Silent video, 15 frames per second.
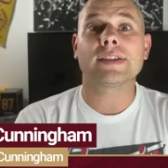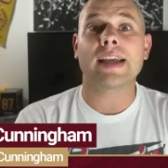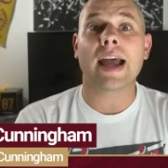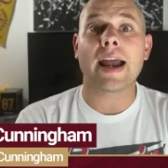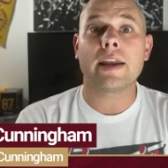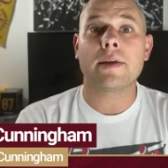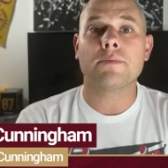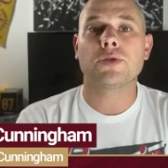
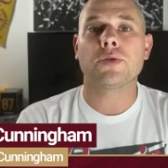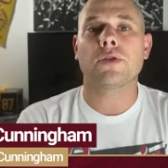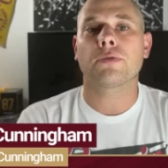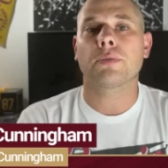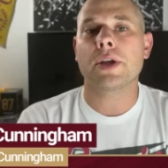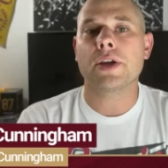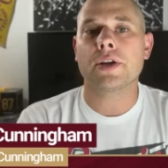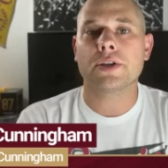signed him to a
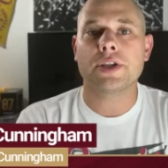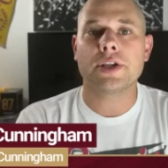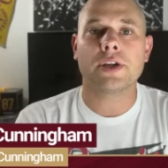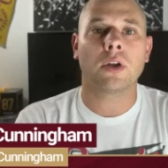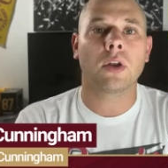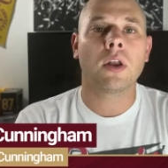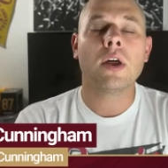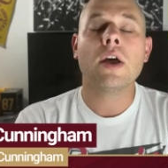three year
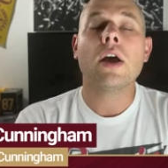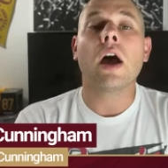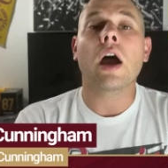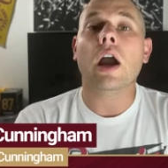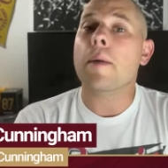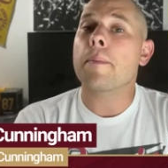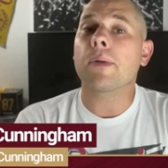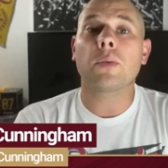deal
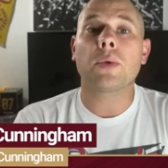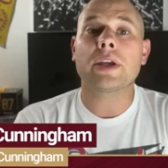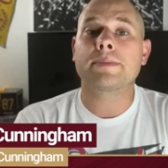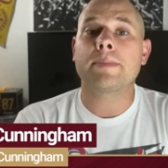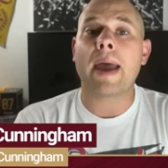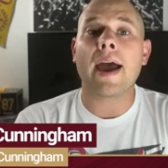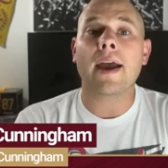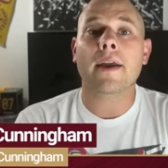a couple of
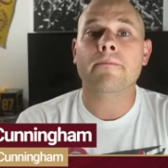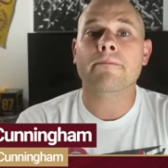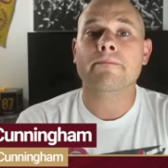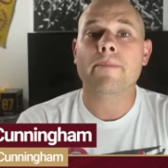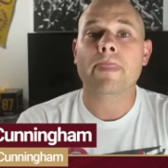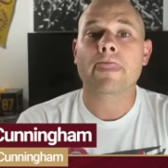weeks back.